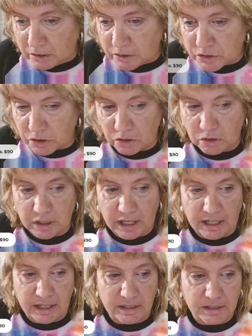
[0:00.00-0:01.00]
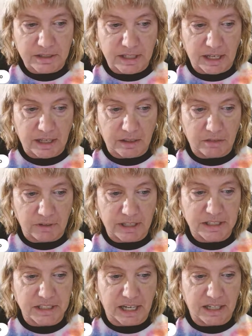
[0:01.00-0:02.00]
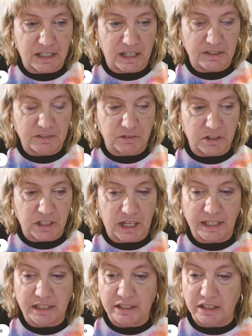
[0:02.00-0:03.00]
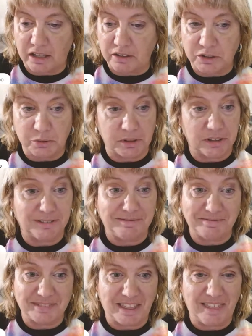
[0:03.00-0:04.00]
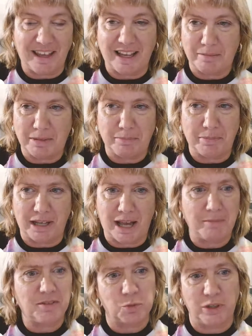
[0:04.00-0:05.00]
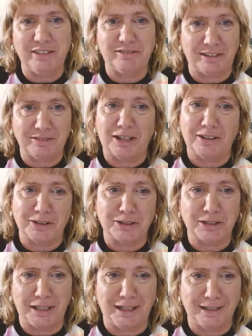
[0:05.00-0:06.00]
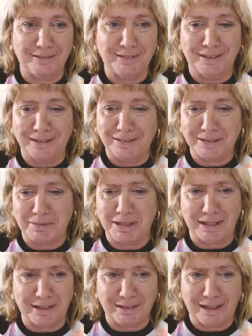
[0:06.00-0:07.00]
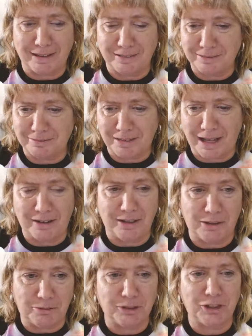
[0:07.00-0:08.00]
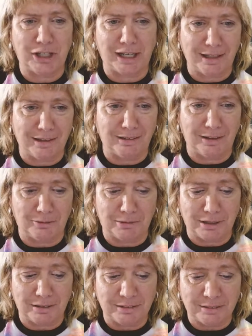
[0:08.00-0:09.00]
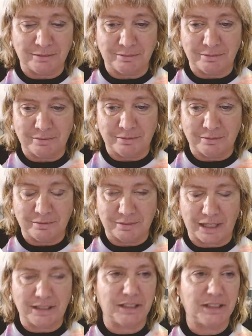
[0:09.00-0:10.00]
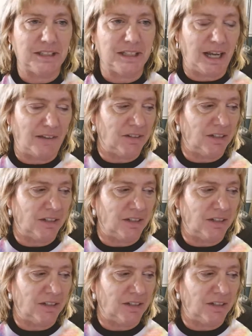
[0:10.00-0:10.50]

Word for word: Sold a set three steak knives for ninety dollars. Well, I think I'm up at I'm twenty-five dollars today, something like that. I don't know. We'll check it in a little while. I just did have